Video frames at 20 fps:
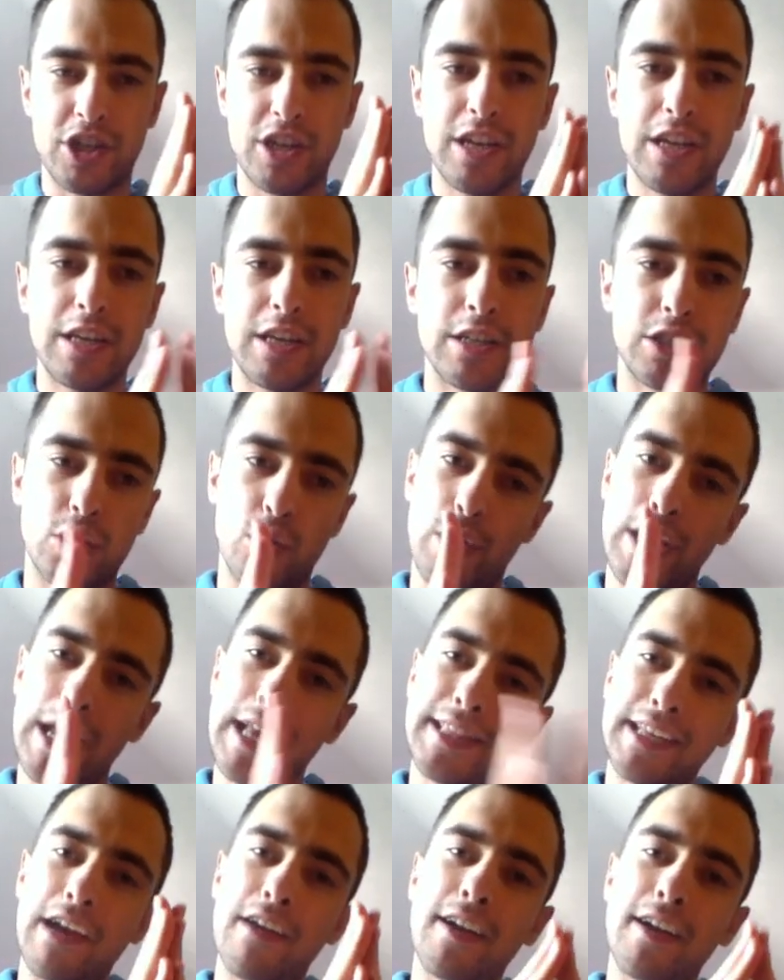So 8
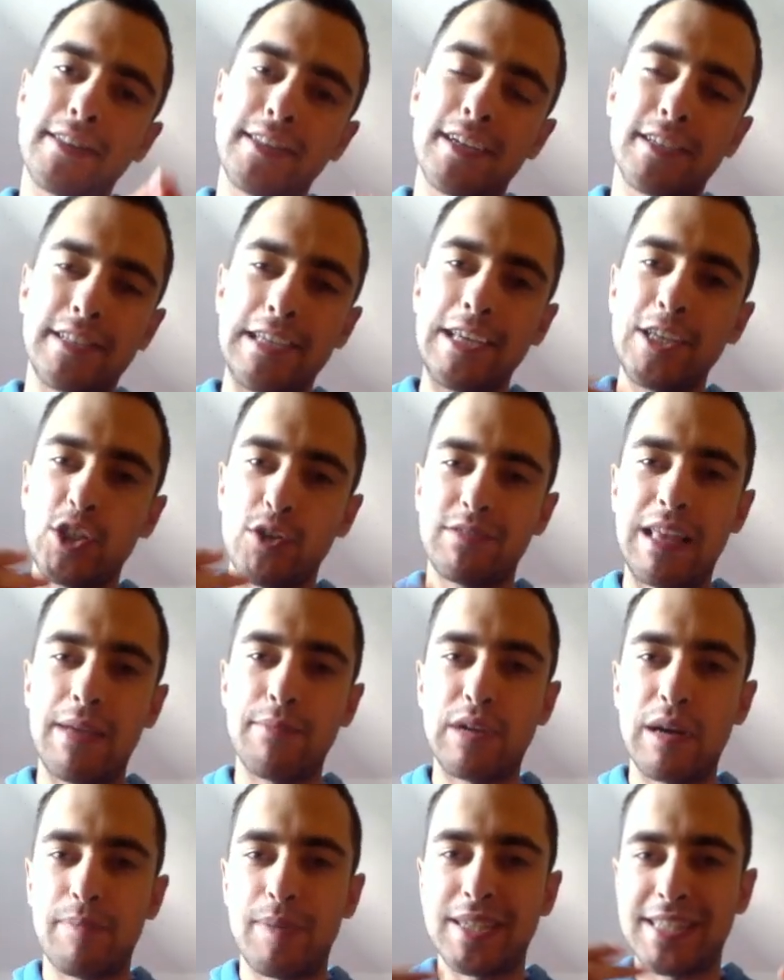characters, each of them
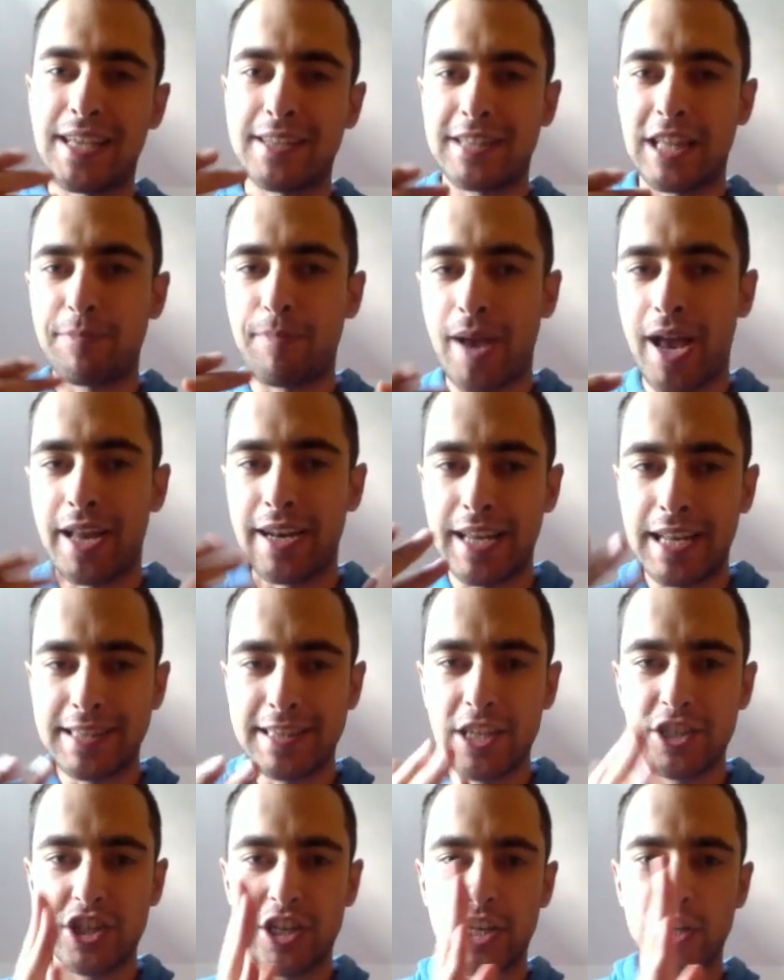represented by an
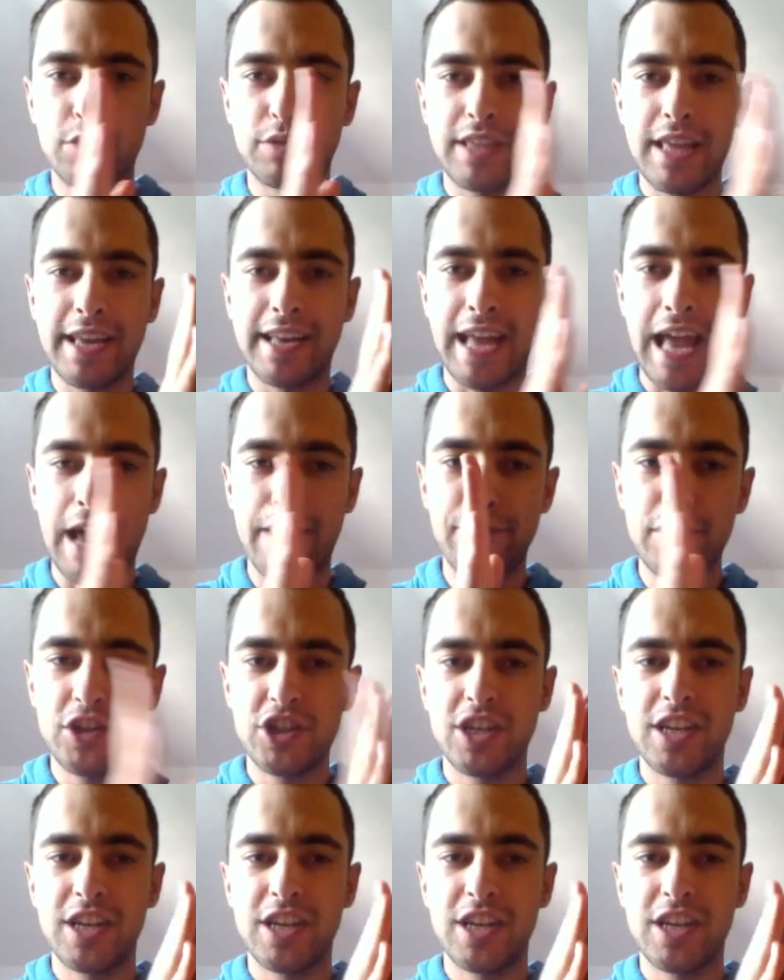integer, you take average.